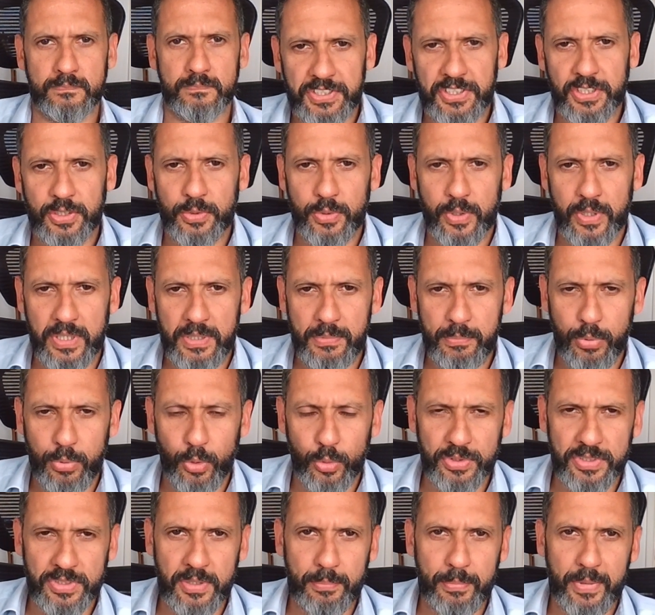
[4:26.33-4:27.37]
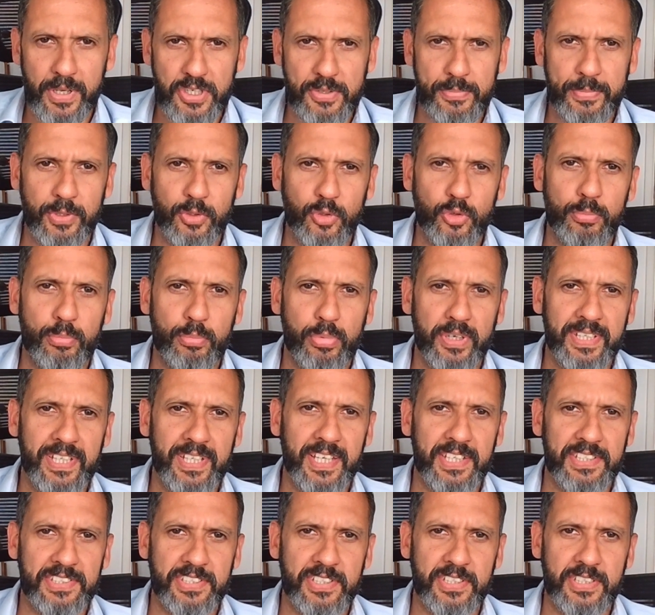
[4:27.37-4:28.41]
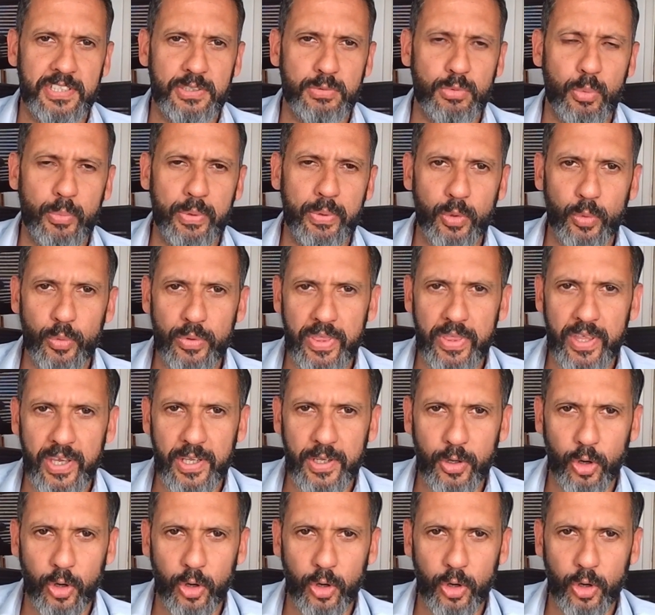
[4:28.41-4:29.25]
So an important measurement or predictor is what we call the